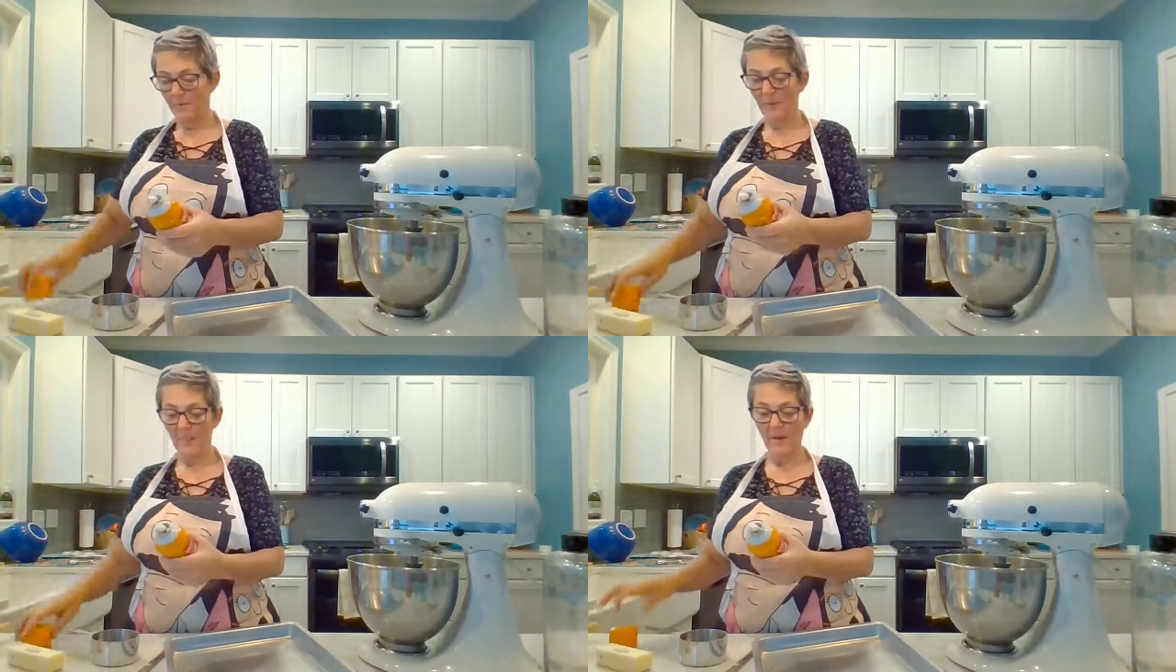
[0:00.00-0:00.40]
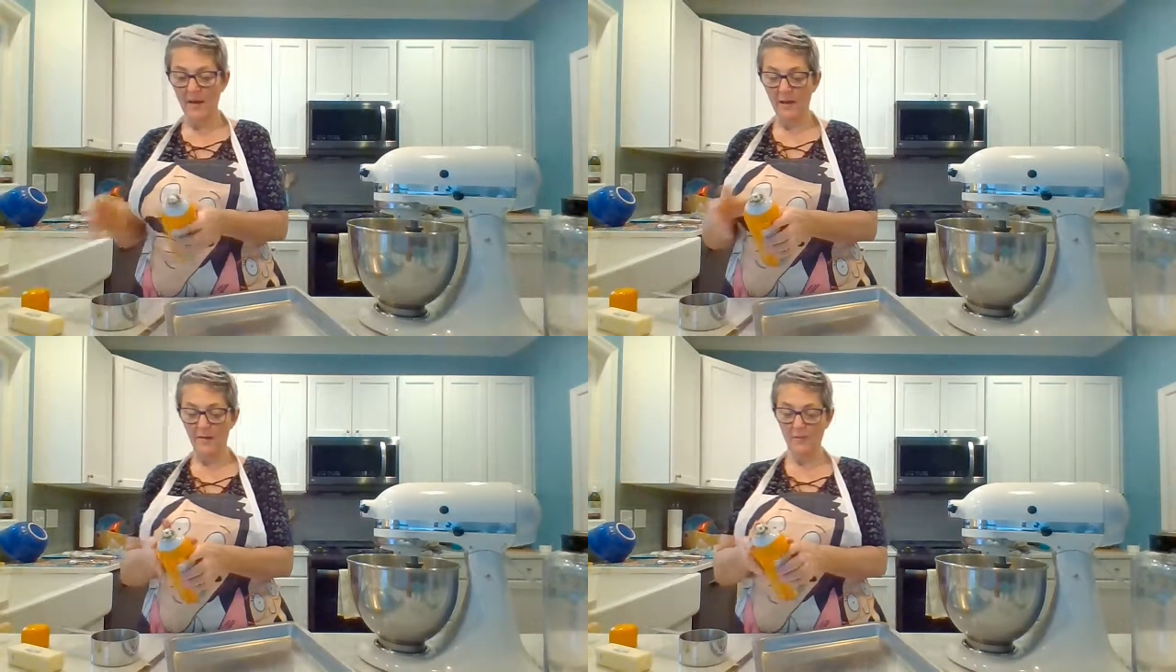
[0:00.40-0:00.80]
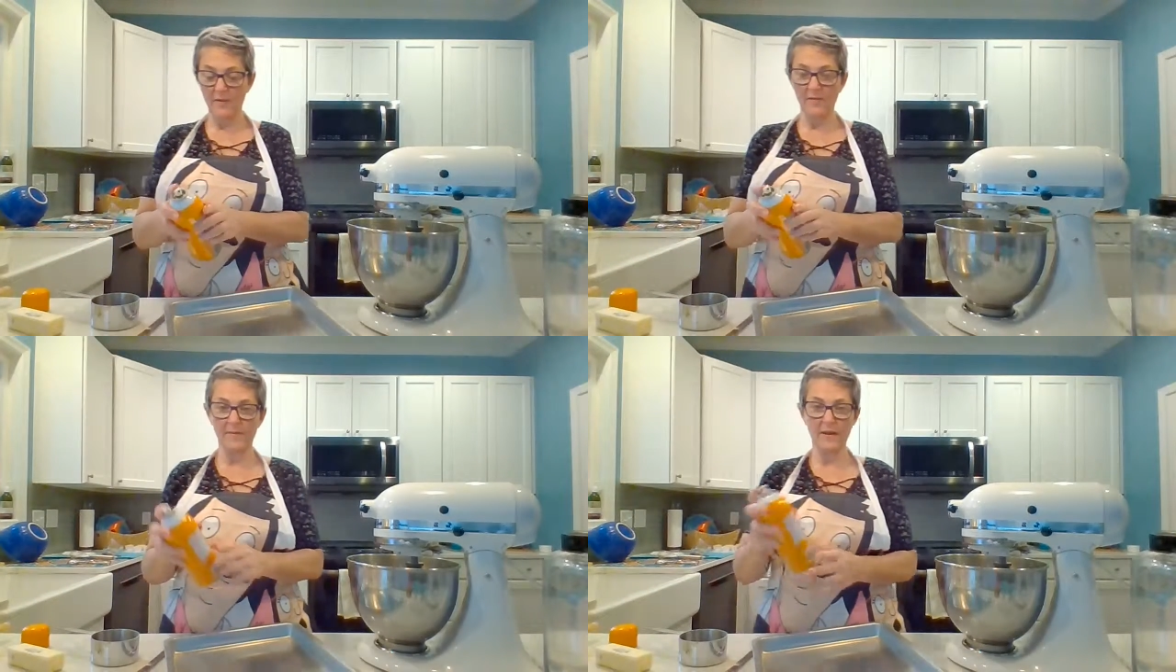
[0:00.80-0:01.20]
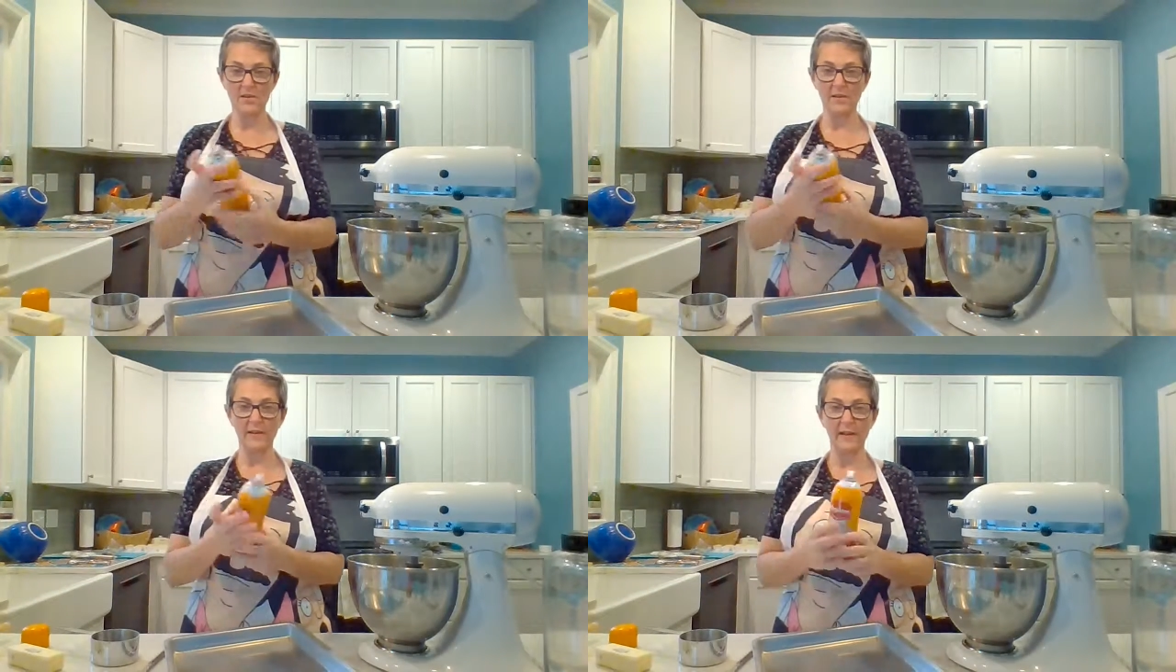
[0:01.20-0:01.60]
pan with
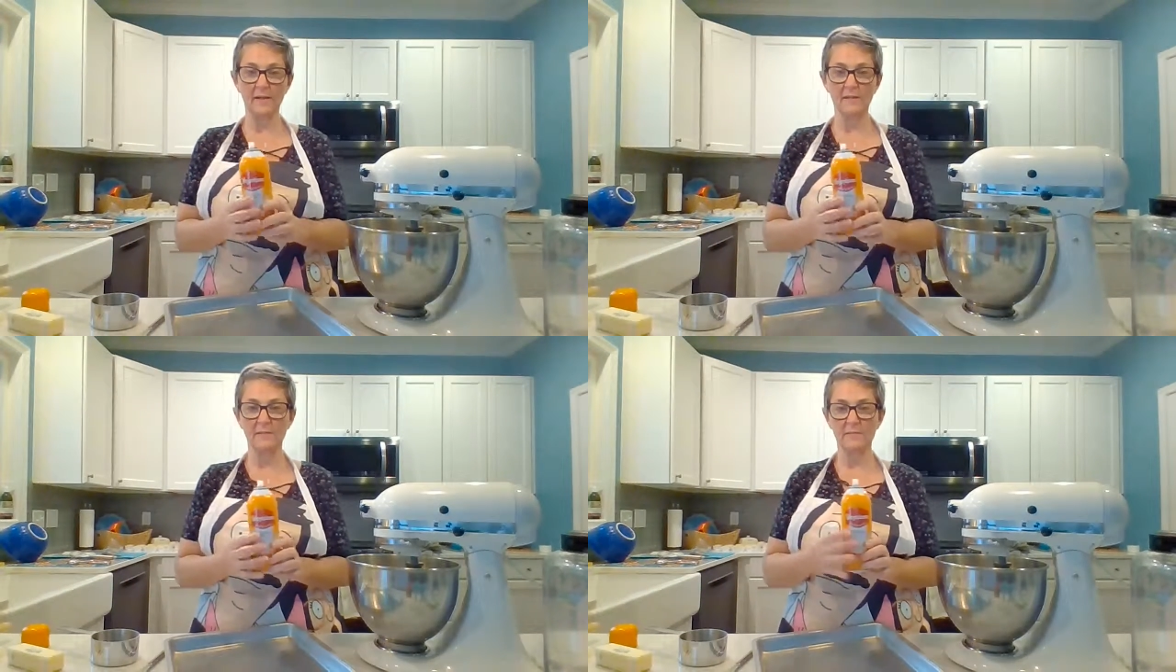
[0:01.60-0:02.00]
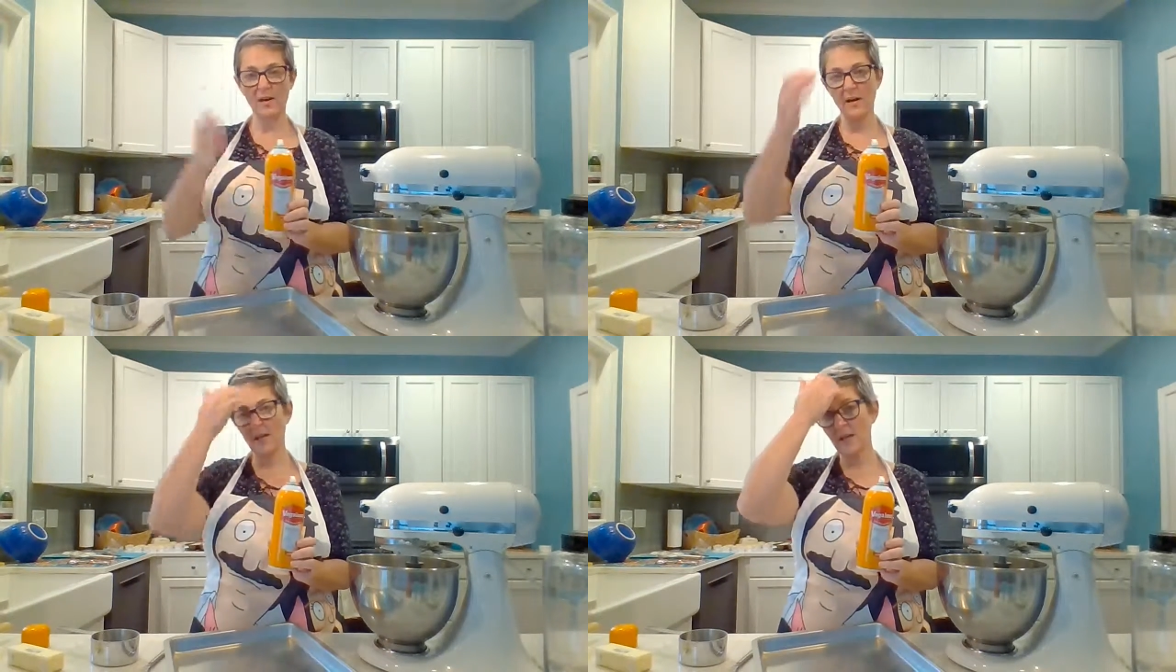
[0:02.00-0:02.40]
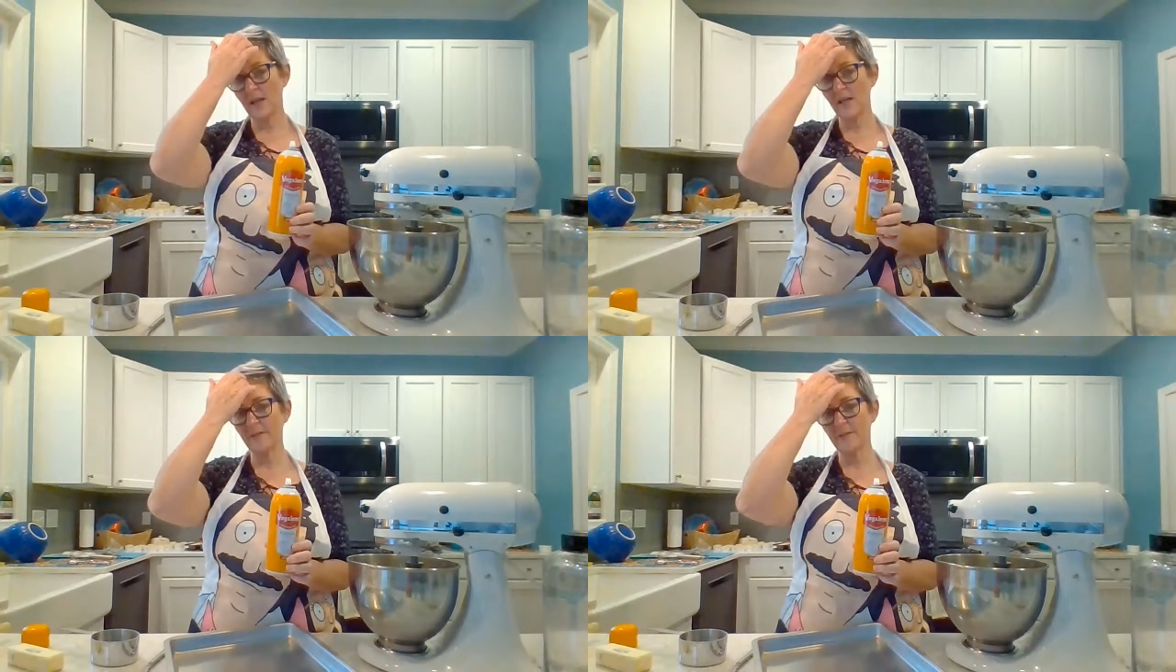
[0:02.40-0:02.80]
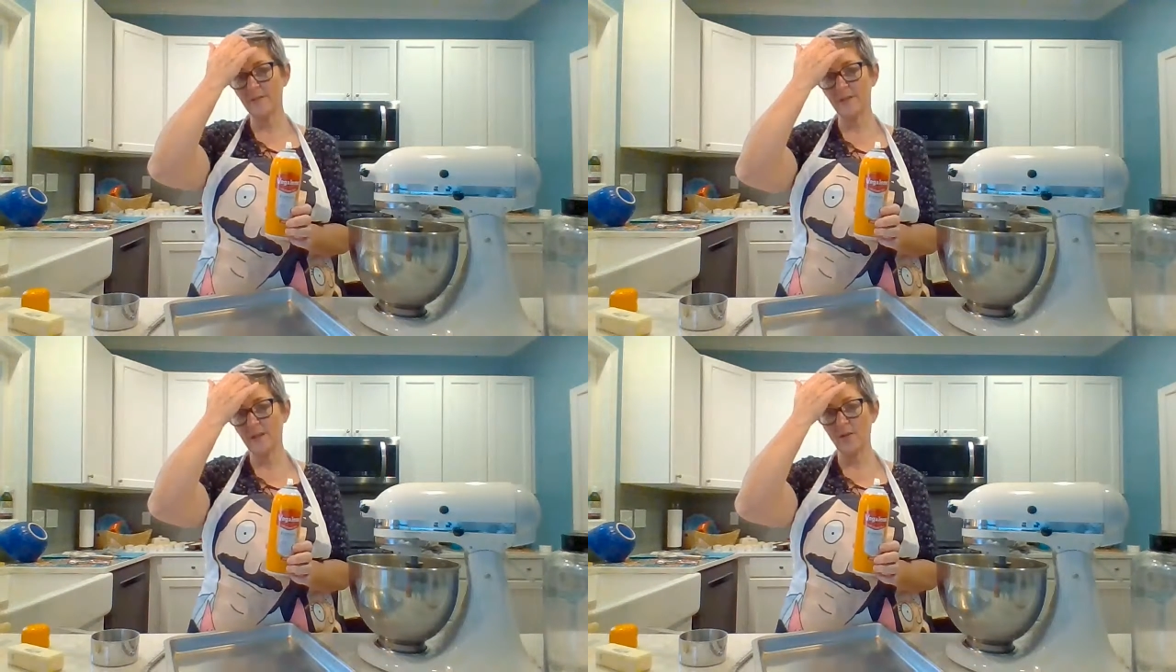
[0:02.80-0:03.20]
Vaseline or any kind of,
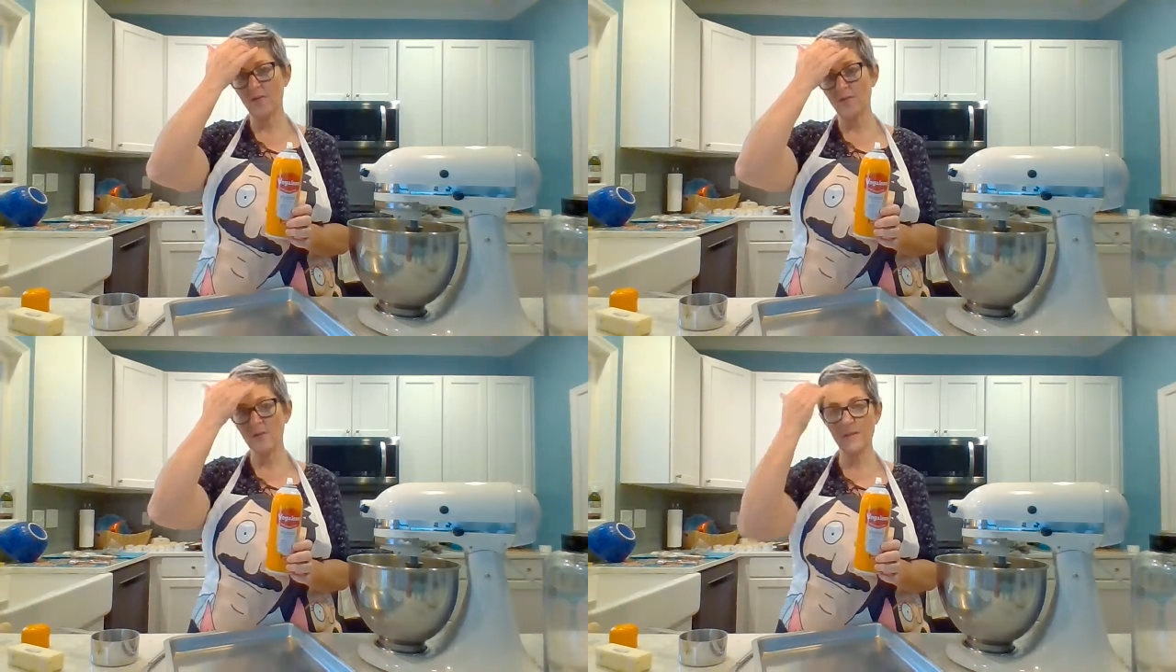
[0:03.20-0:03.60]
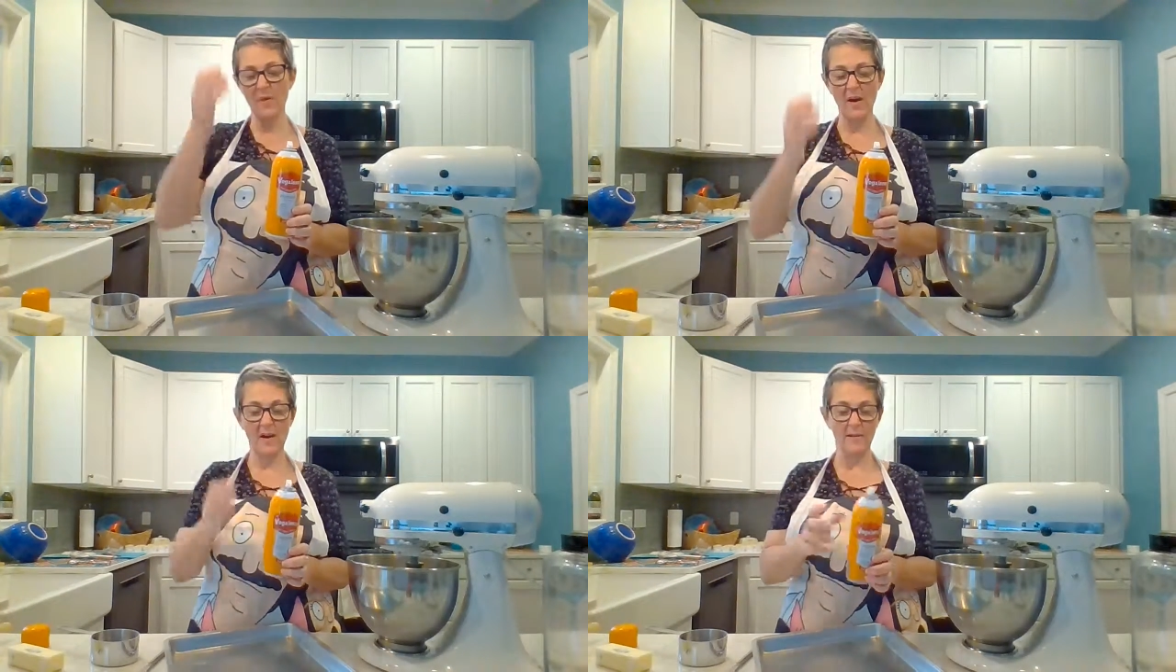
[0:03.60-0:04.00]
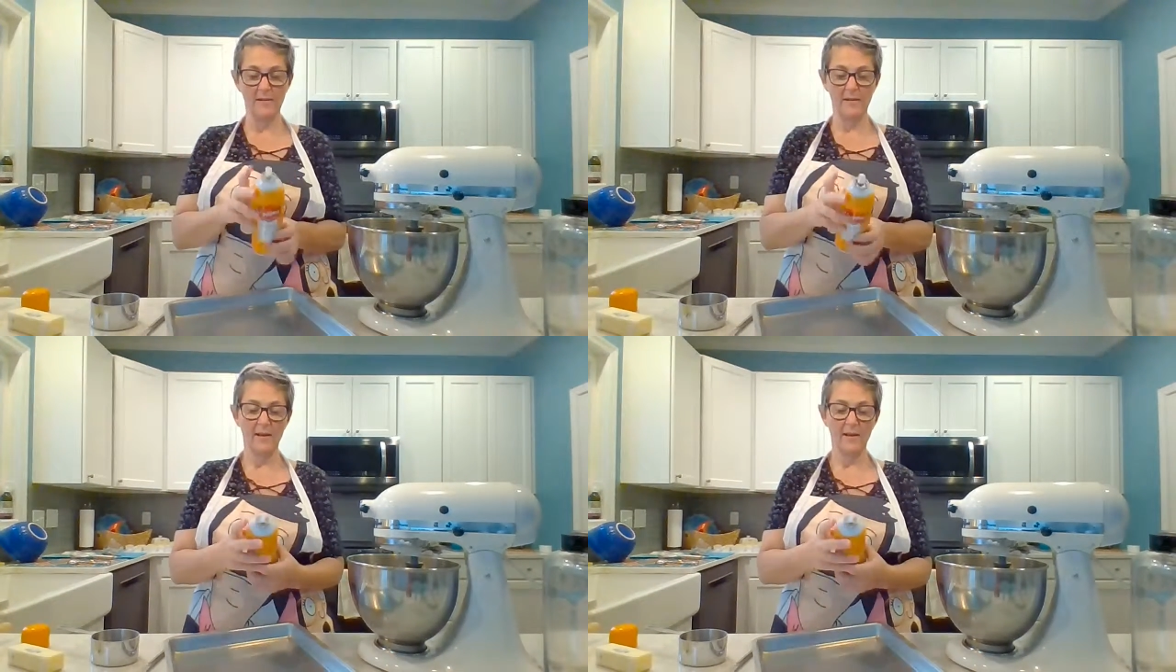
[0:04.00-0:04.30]
you know, spray.